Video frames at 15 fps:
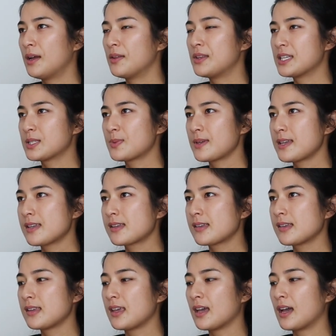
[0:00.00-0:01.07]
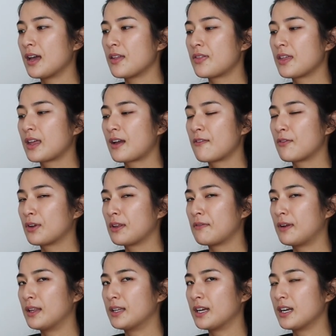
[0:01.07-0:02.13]
this week, I think I've really
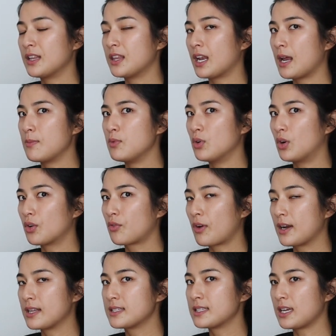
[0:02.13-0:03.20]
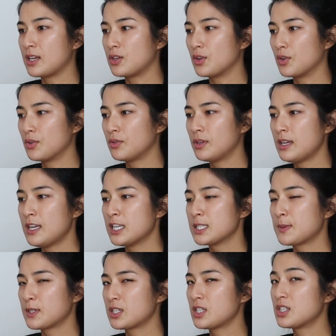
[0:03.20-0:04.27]
validated that I'm not great at saying no,
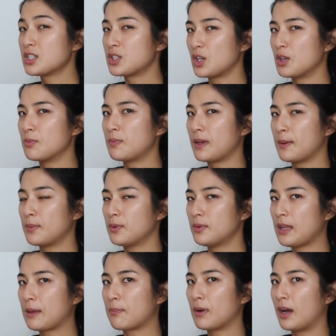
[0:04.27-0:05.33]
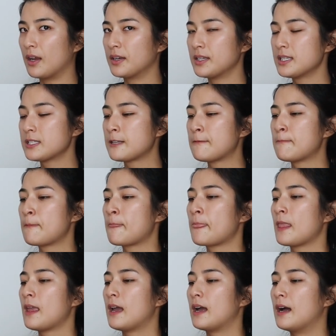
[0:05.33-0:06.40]
especially to certain people, like partners.
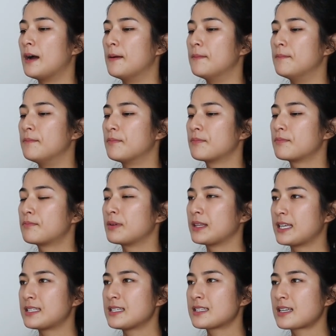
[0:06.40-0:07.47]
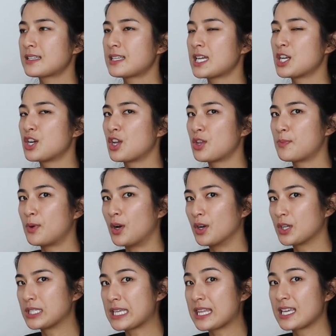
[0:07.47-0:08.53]
But let's discuss that in another
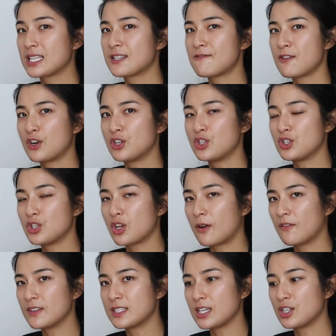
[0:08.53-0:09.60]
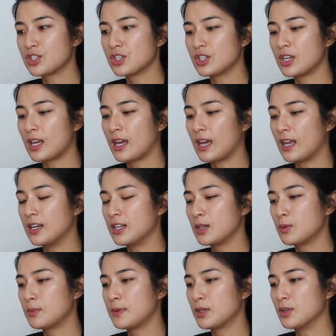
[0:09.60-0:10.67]
pod because I think it's a very juicy conversation and
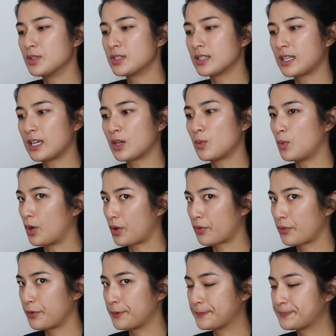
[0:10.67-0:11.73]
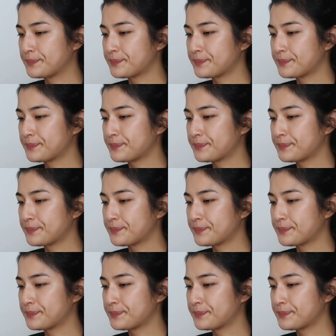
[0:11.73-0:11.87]
it would be good to work through.